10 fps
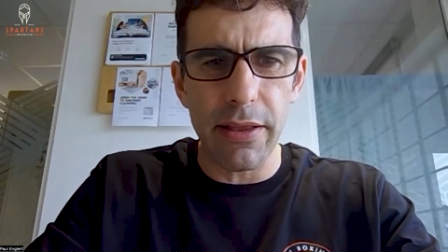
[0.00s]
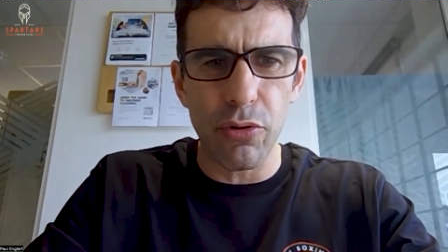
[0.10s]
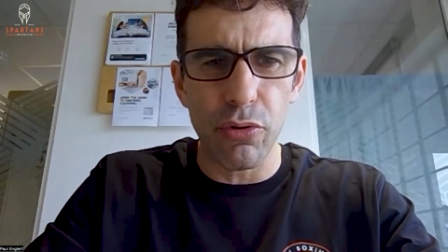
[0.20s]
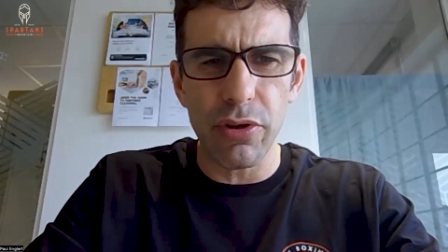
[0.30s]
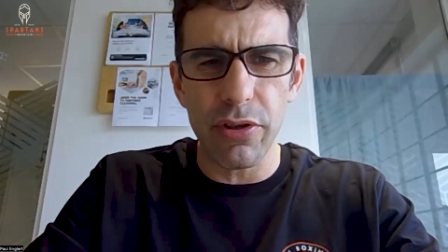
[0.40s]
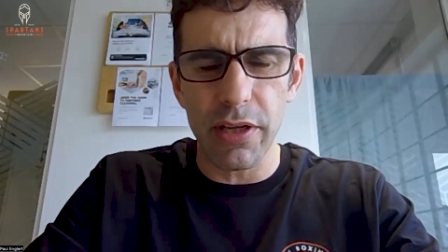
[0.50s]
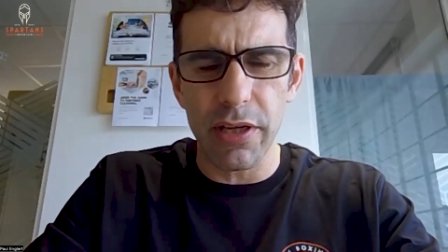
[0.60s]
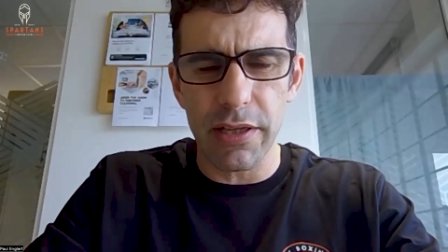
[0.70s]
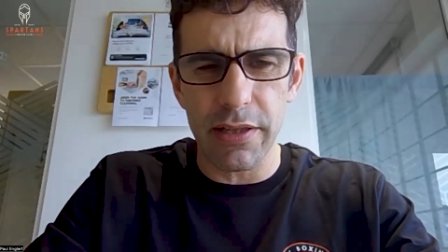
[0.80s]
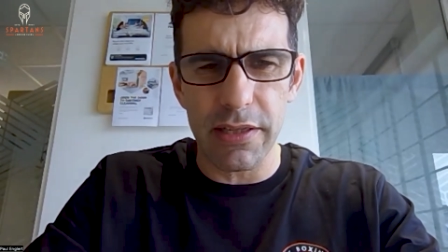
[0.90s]
all of
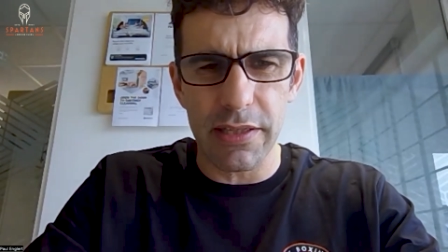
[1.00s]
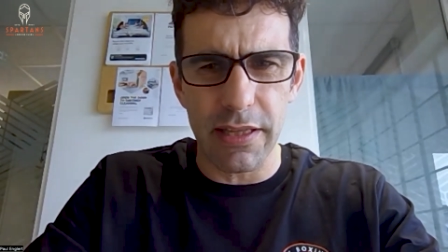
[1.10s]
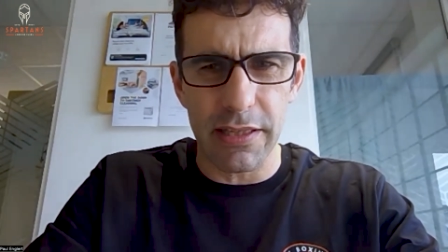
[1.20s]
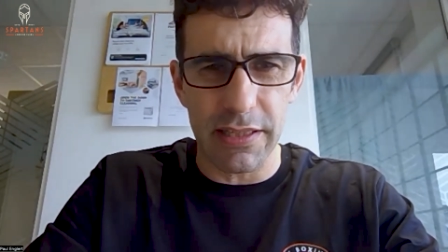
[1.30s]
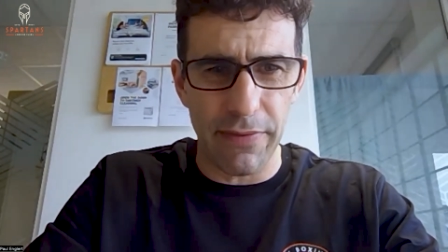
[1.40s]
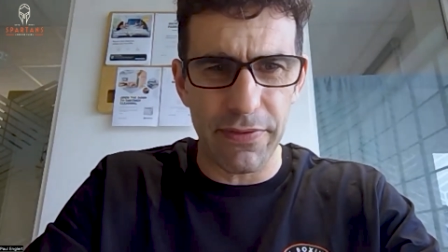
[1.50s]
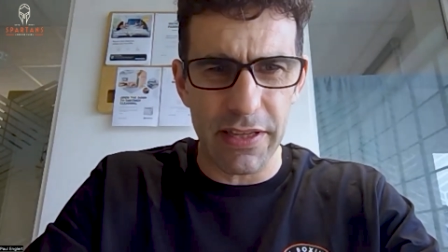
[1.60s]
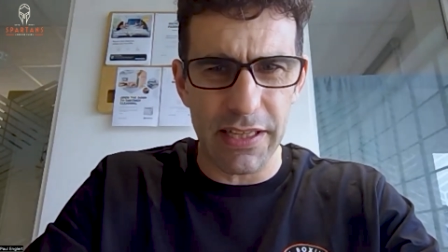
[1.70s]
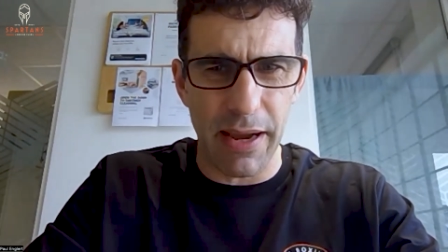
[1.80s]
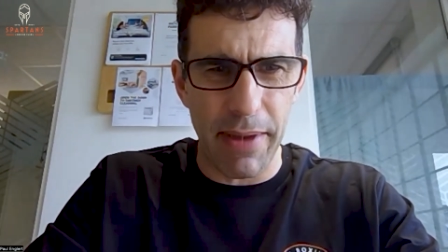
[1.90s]
the stuff
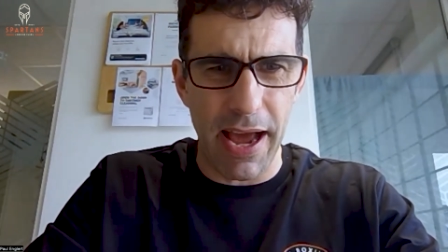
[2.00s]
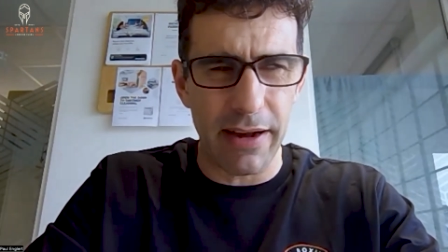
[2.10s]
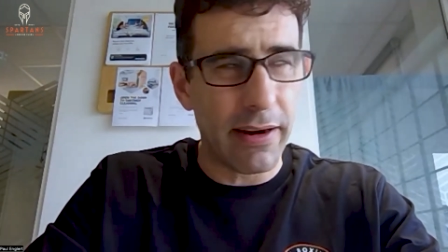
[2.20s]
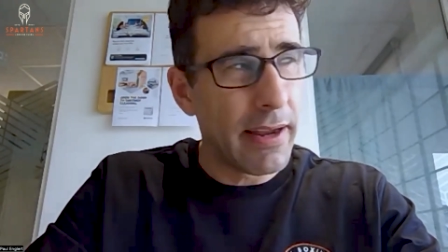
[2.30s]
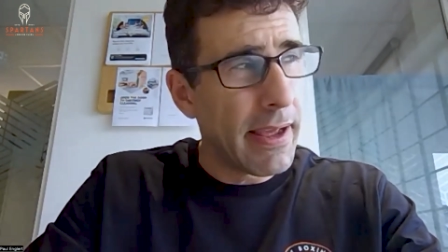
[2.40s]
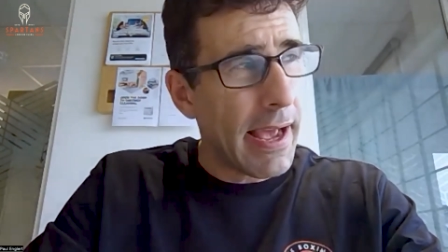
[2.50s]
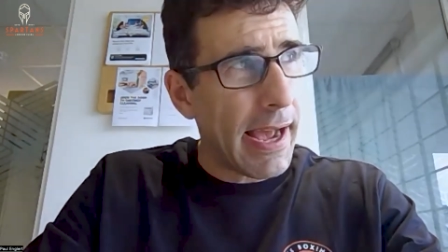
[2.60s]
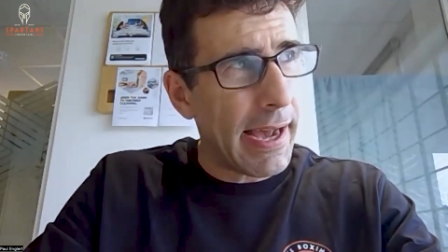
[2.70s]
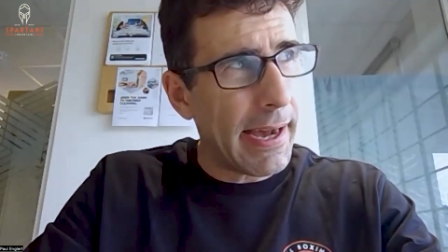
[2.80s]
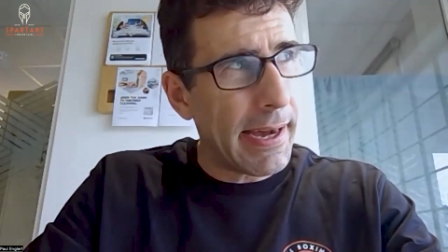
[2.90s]
that's come out
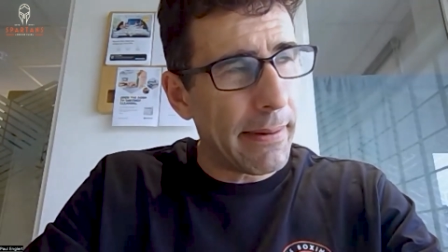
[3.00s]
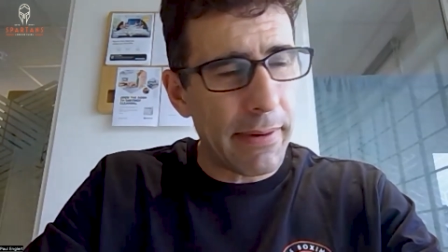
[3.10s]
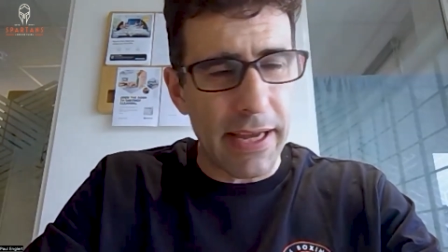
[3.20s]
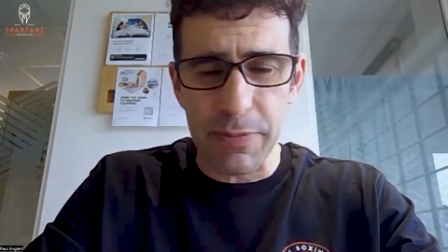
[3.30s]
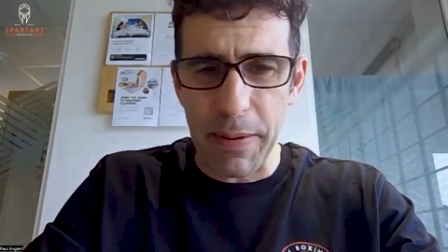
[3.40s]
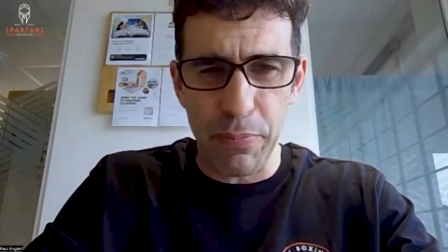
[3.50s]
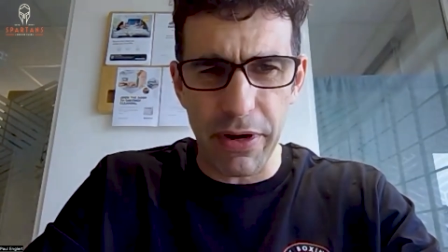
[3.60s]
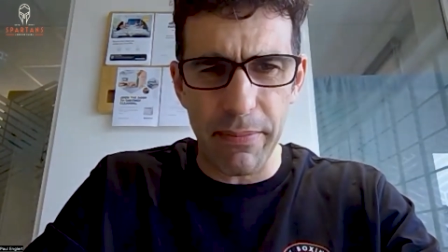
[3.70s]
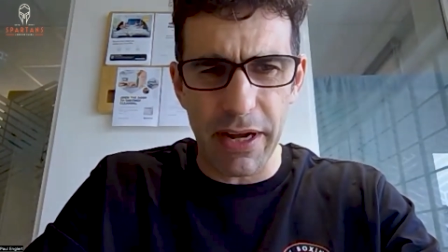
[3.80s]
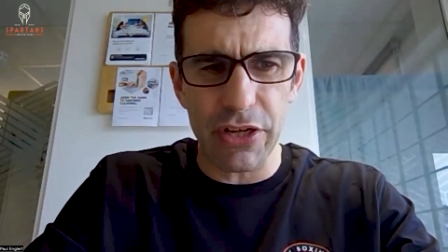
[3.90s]
has been
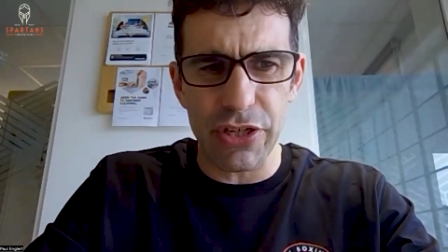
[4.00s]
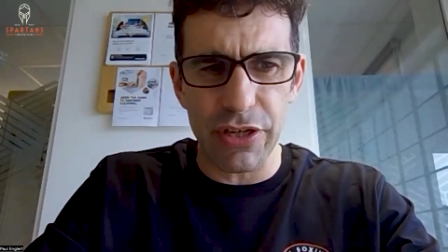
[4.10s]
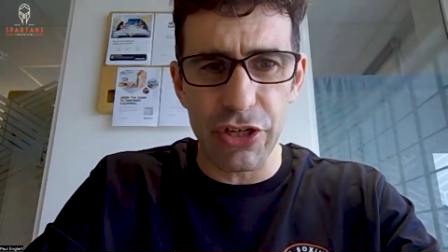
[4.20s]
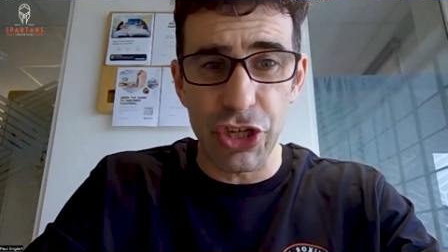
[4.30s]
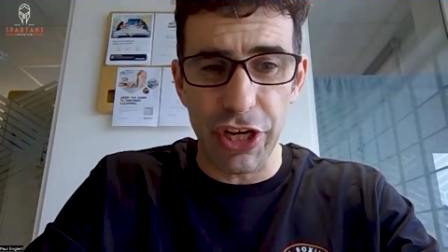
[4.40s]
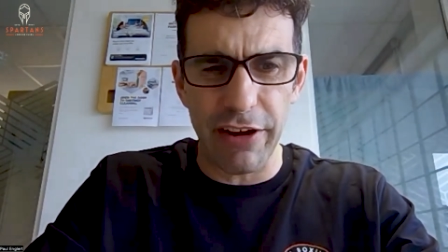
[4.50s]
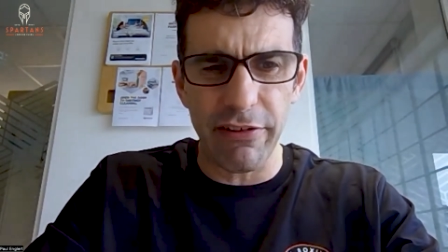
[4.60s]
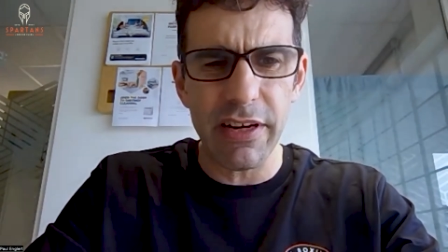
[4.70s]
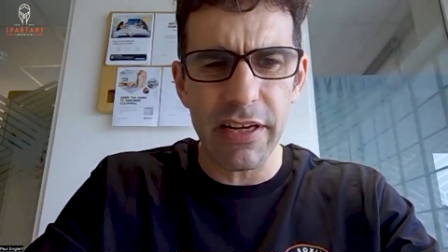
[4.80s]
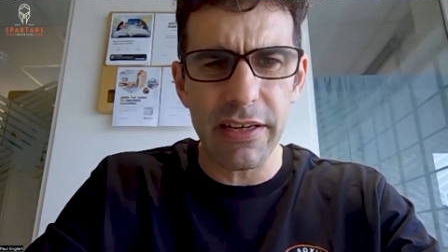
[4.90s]
pretty much
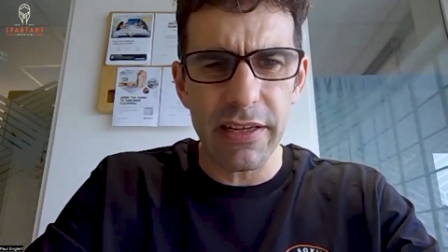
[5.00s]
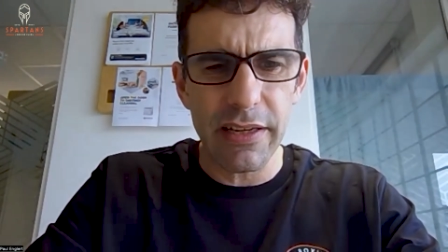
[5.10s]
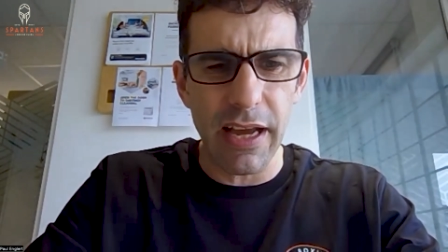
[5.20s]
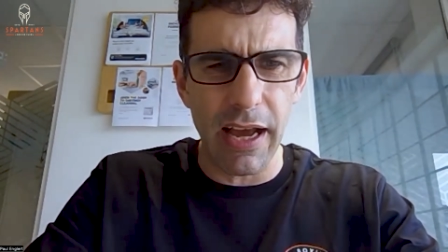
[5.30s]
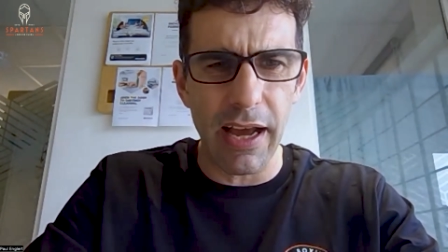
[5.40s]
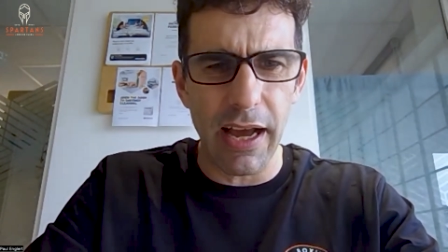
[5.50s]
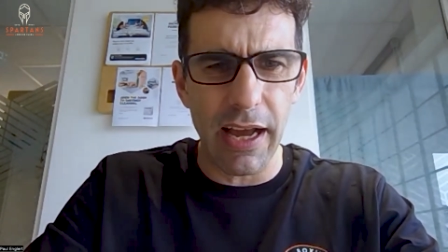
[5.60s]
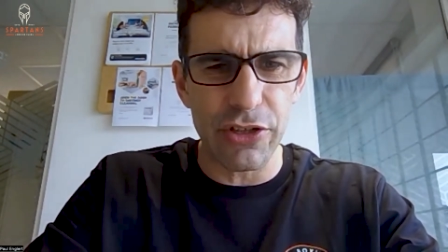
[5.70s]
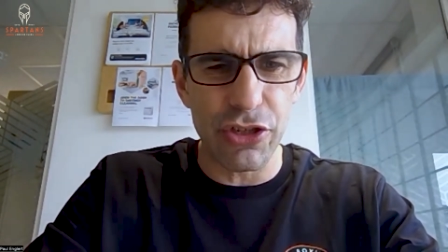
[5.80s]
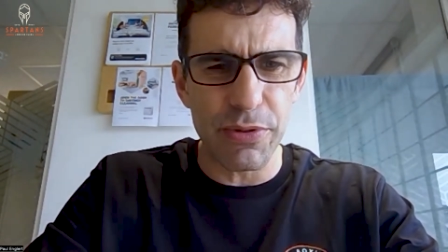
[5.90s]
generic
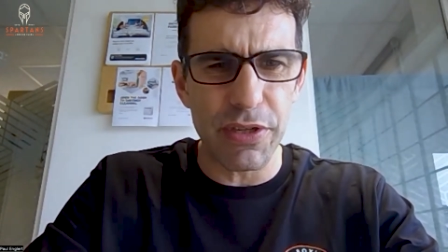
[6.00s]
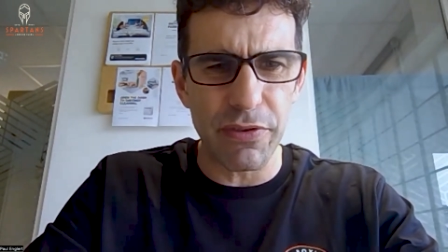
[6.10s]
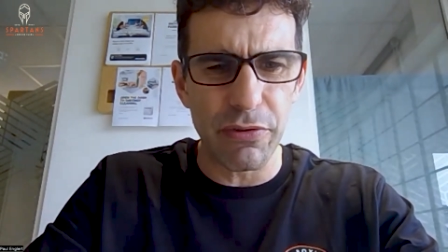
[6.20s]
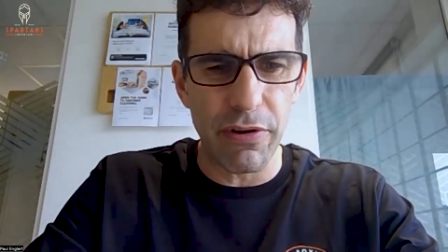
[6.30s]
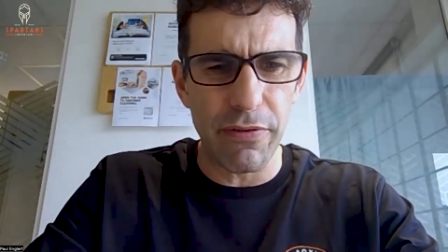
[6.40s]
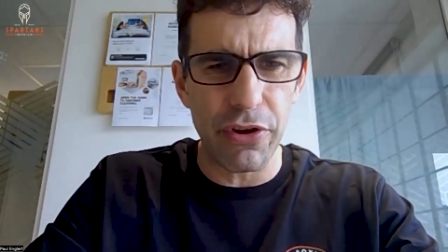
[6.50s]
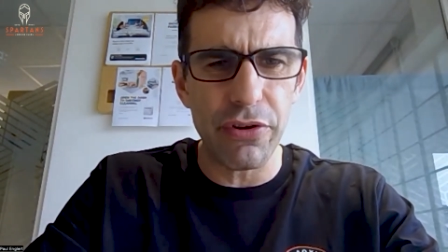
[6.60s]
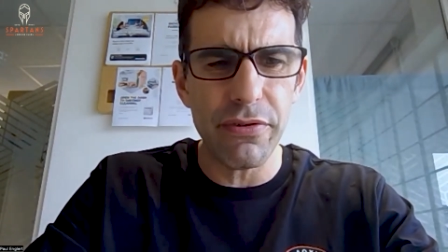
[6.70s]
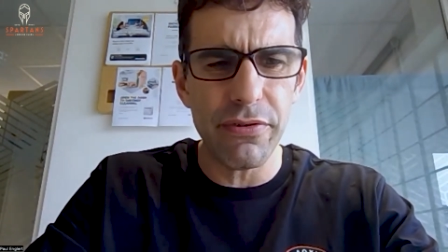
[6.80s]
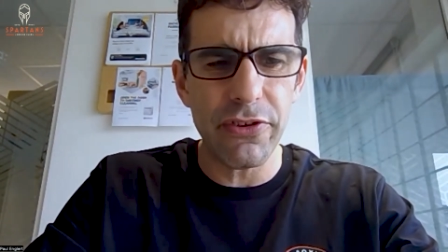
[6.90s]
in terms of the
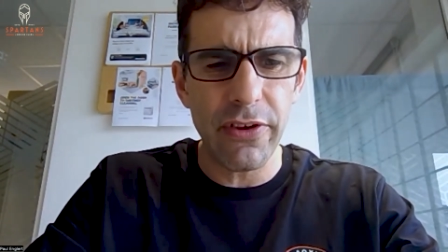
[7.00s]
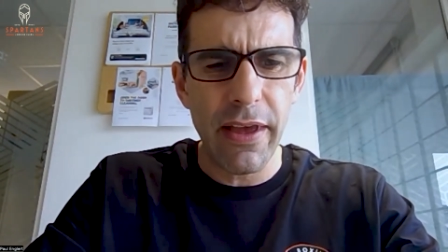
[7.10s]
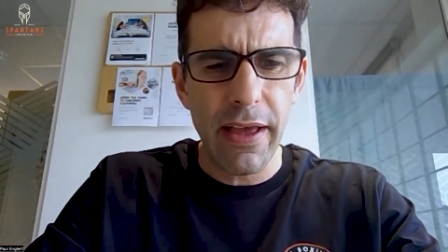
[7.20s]
reviews.